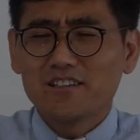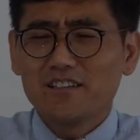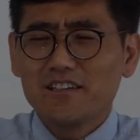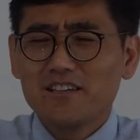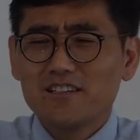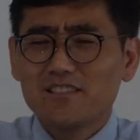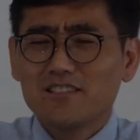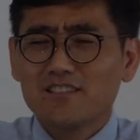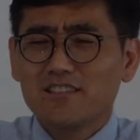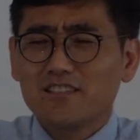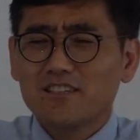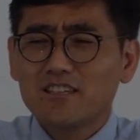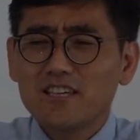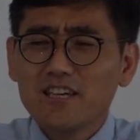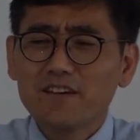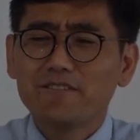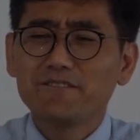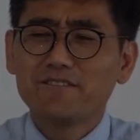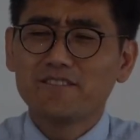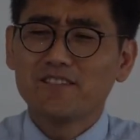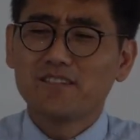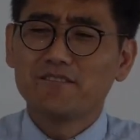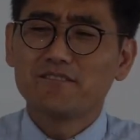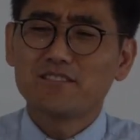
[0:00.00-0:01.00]
his
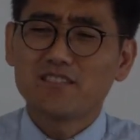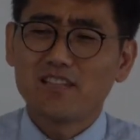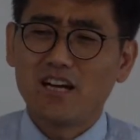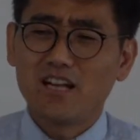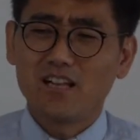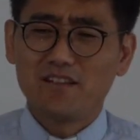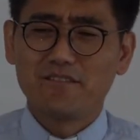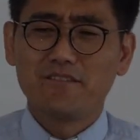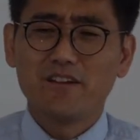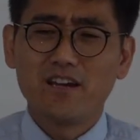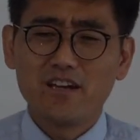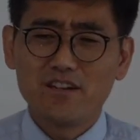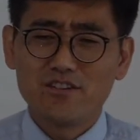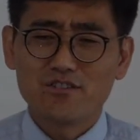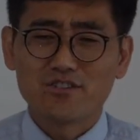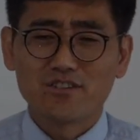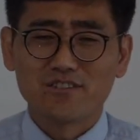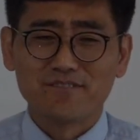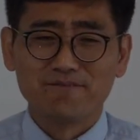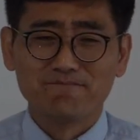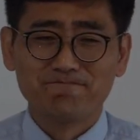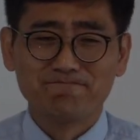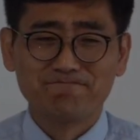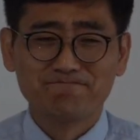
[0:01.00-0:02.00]
gift of
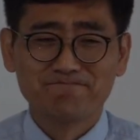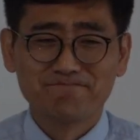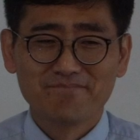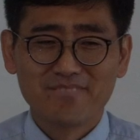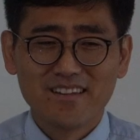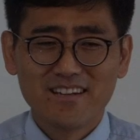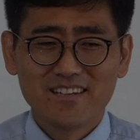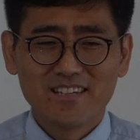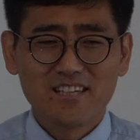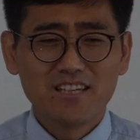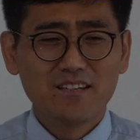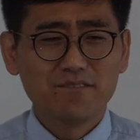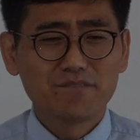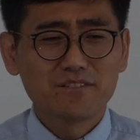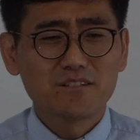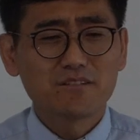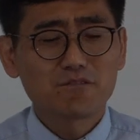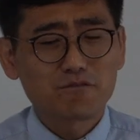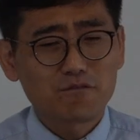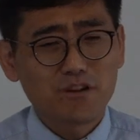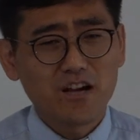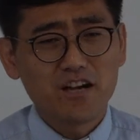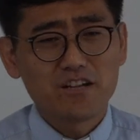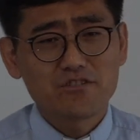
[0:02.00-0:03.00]
salvation, gift
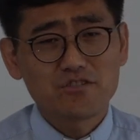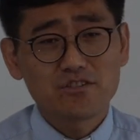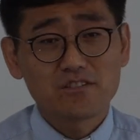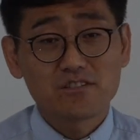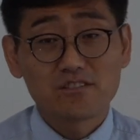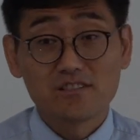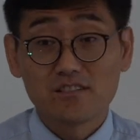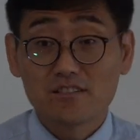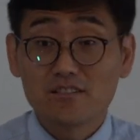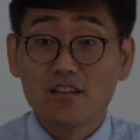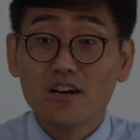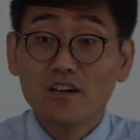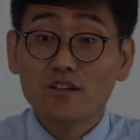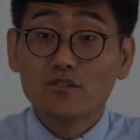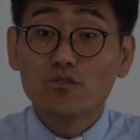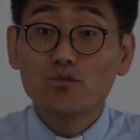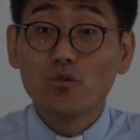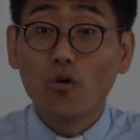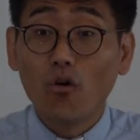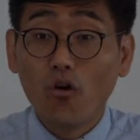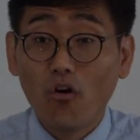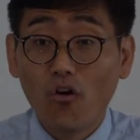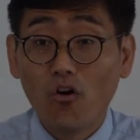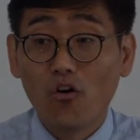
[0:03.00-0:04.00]
of righteousness
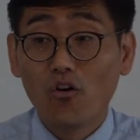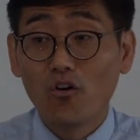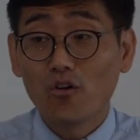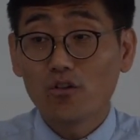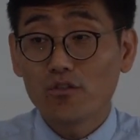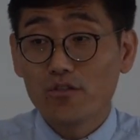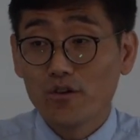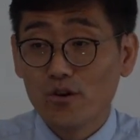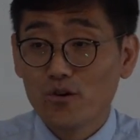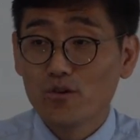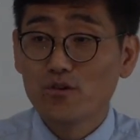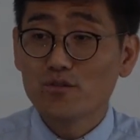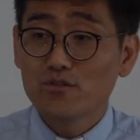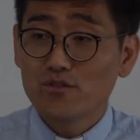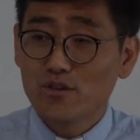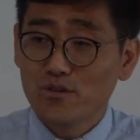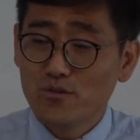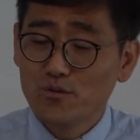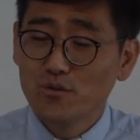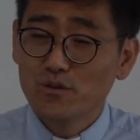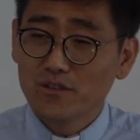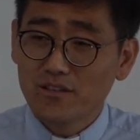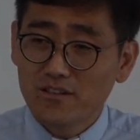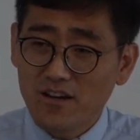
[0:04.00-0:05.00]
to all those
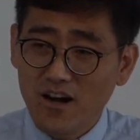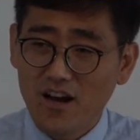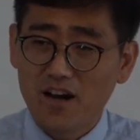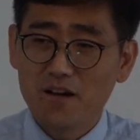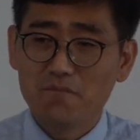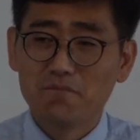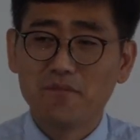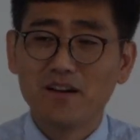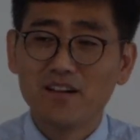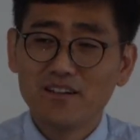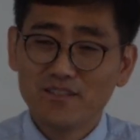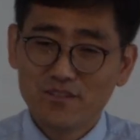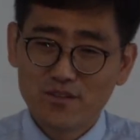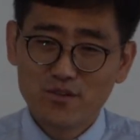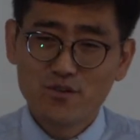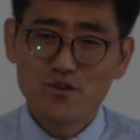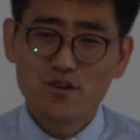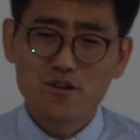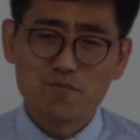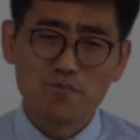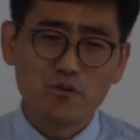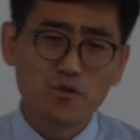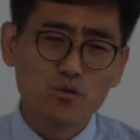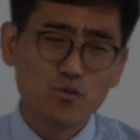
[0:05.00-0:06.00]
who would come
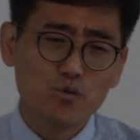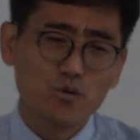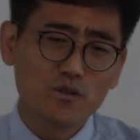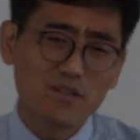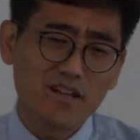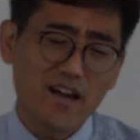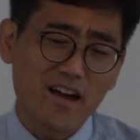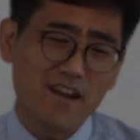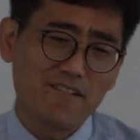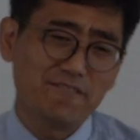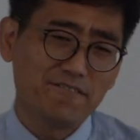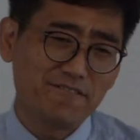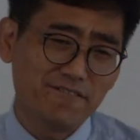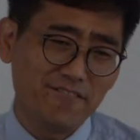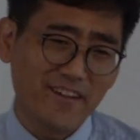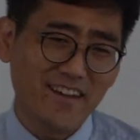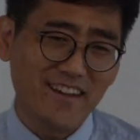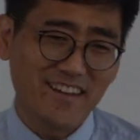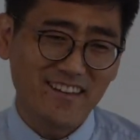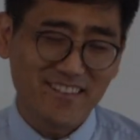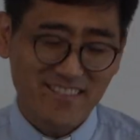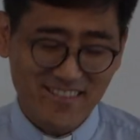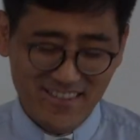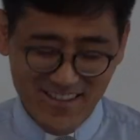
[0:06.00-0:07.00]
to him, who would have
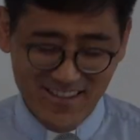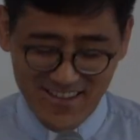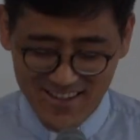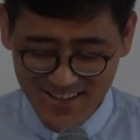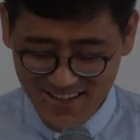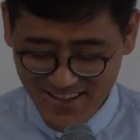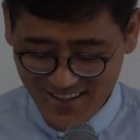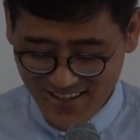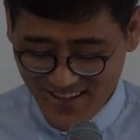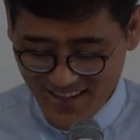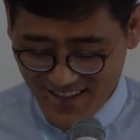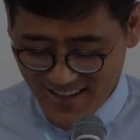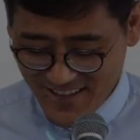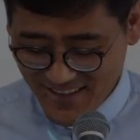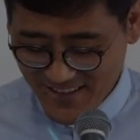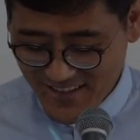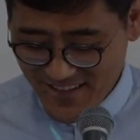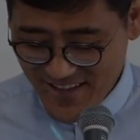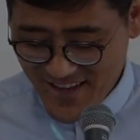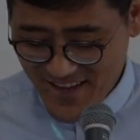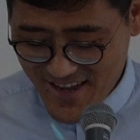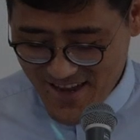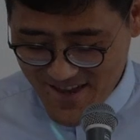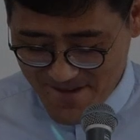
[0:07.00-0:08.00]
faith
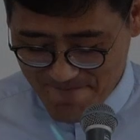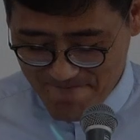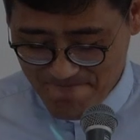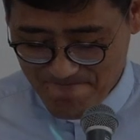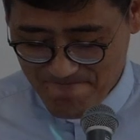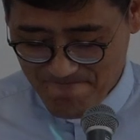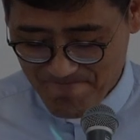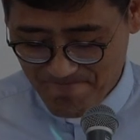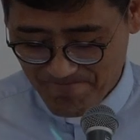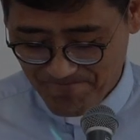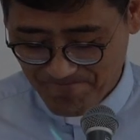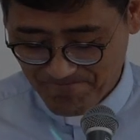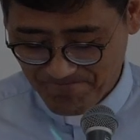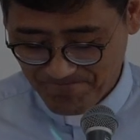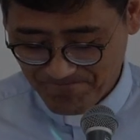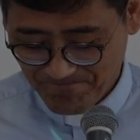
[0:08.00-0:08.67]
in him.